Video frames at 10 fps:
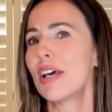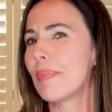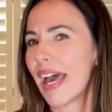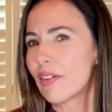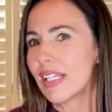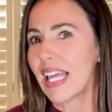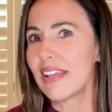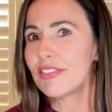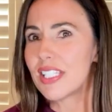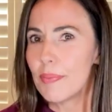Battery
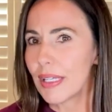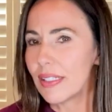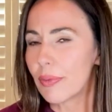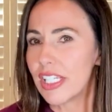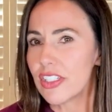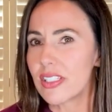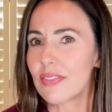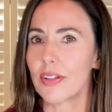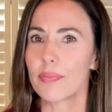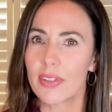life typically ranges
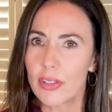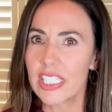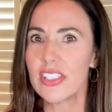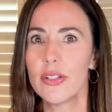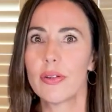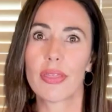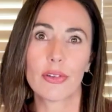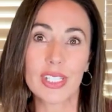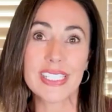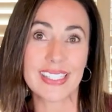from 32 to
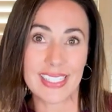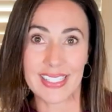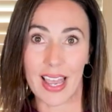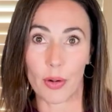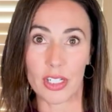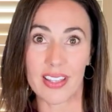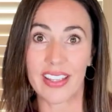36 hours,